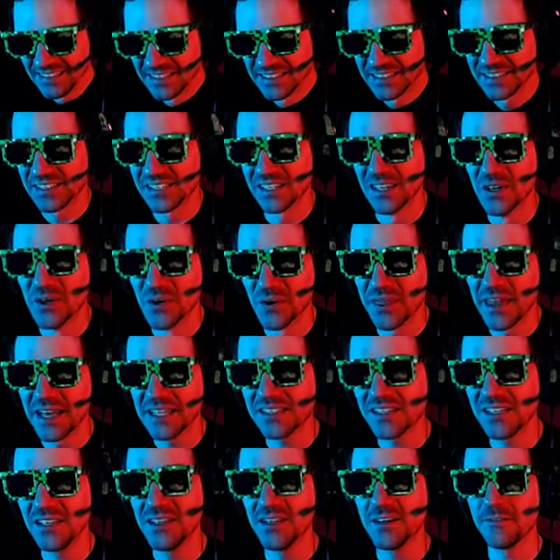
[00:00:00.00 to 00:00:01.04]
So that's
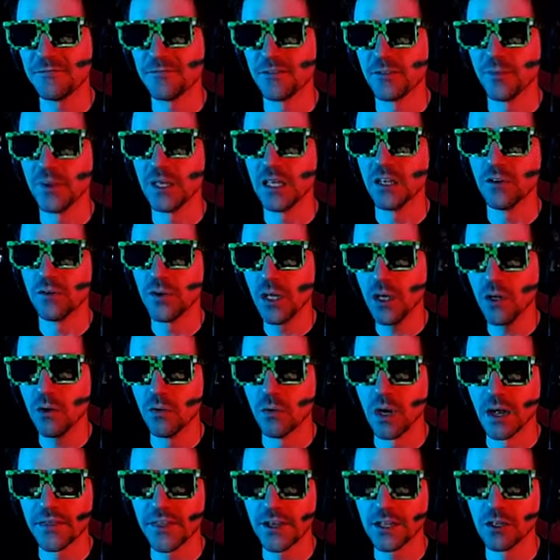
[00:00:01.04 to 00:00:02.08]
enough for me. Phew, I
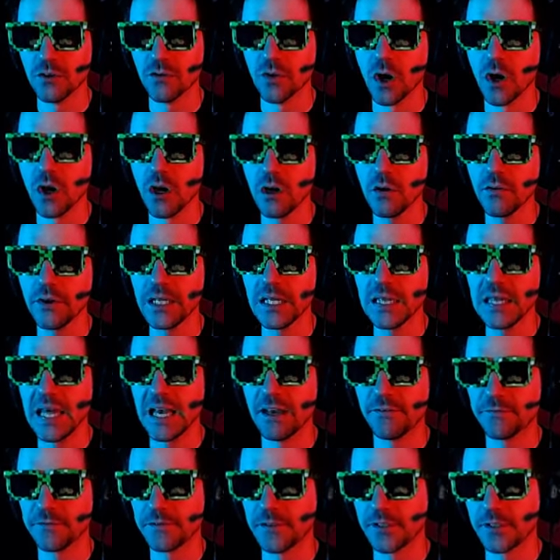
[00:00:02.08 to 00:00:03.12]
thought you'd already
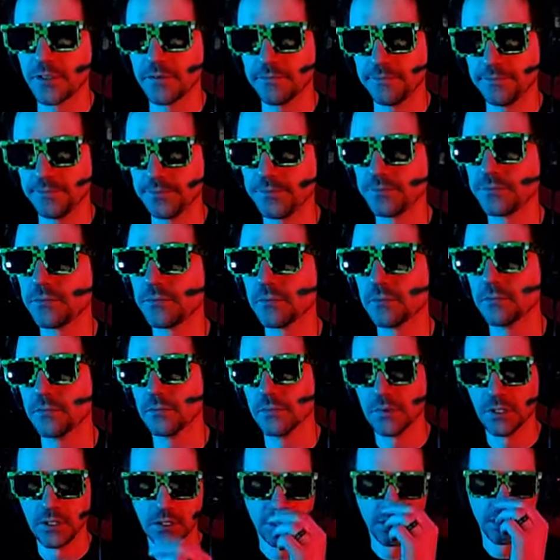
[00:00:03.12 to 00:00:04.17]
left.
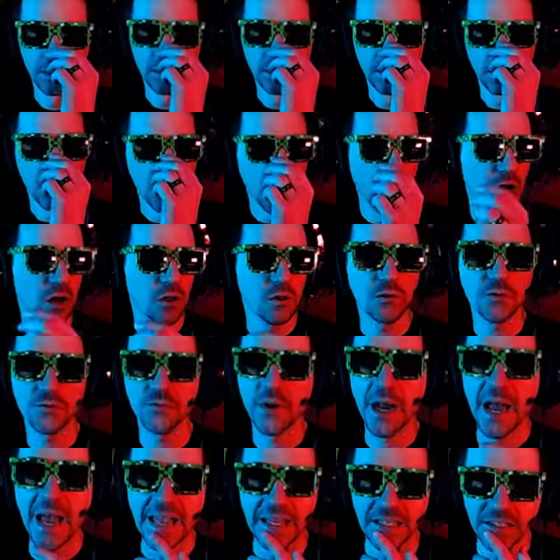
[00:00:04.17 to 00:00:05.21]
All
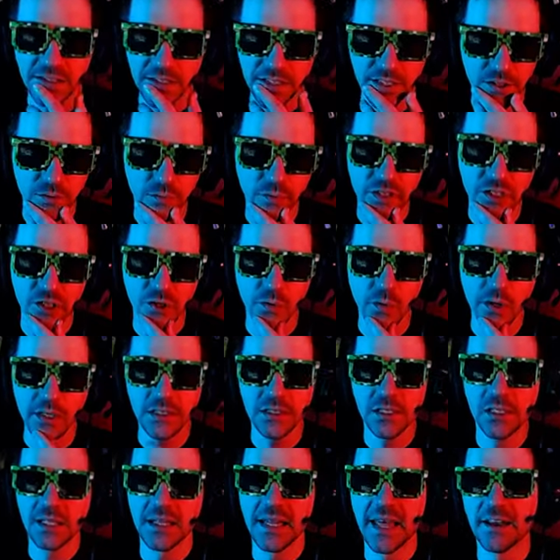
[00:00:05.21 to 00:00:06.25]
right, which
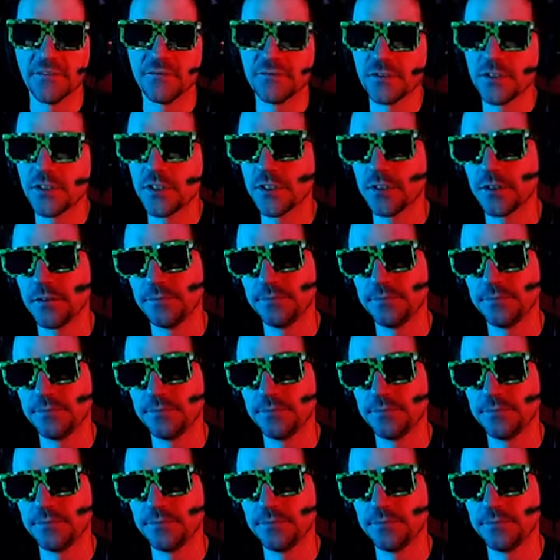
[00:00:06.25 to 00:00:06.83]
one's left?